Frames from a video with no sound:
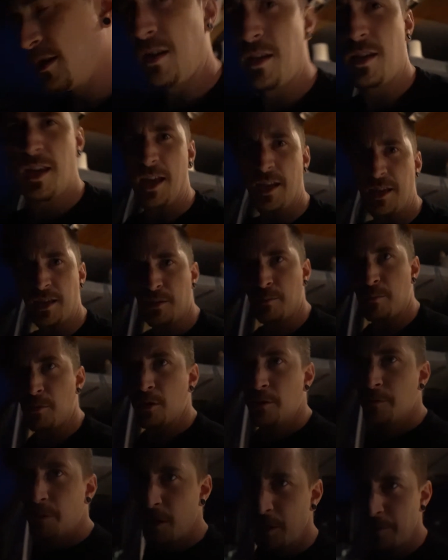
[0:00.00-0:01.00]
Can you
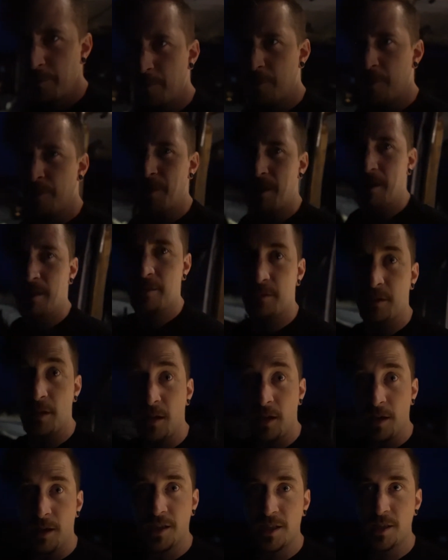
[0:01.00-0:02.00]
move over a bit?
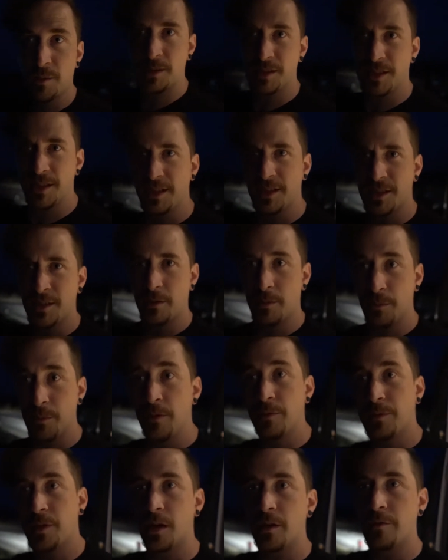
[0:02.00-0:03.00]
So I did, so I
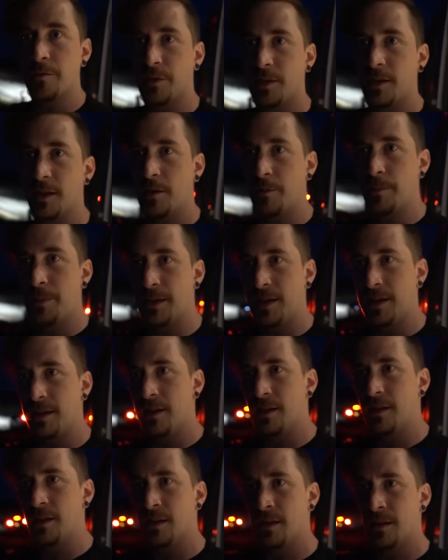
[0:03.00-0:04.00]
moved over a little bit,
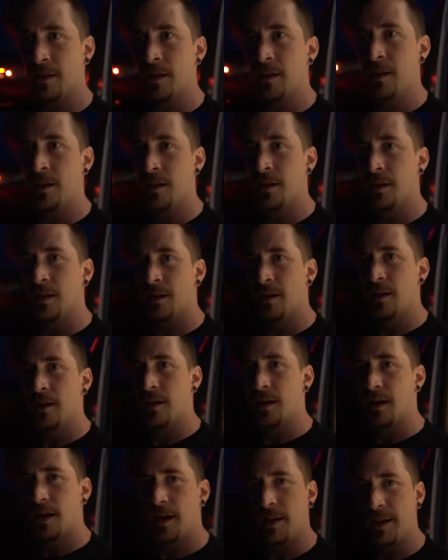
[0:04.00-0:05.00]

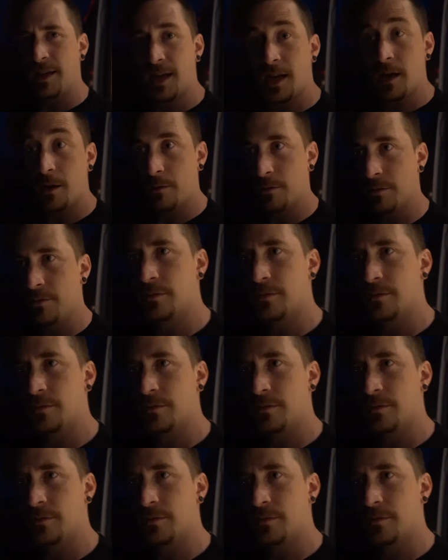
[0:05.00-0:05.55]
and now